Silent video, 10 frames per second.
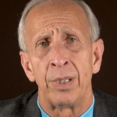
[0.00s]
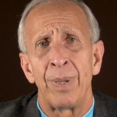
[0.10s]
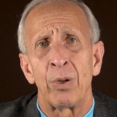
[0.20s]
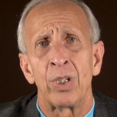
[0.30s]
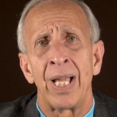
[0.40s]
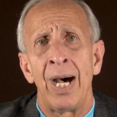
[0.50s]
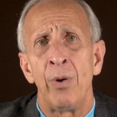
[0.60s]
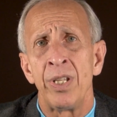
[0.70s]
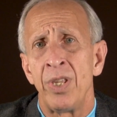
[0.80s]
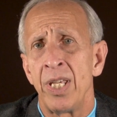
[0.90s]
about
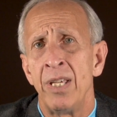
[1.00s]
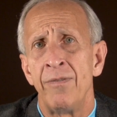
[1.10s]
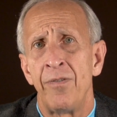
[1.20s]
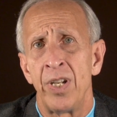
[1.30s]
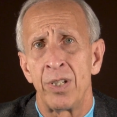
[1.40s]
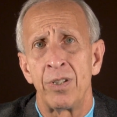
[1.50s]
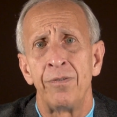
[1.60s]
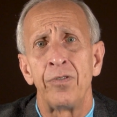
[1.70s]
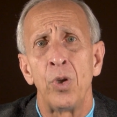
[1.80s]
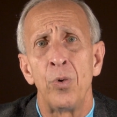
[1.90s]
allowing the infinite to
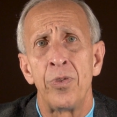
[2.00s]
flow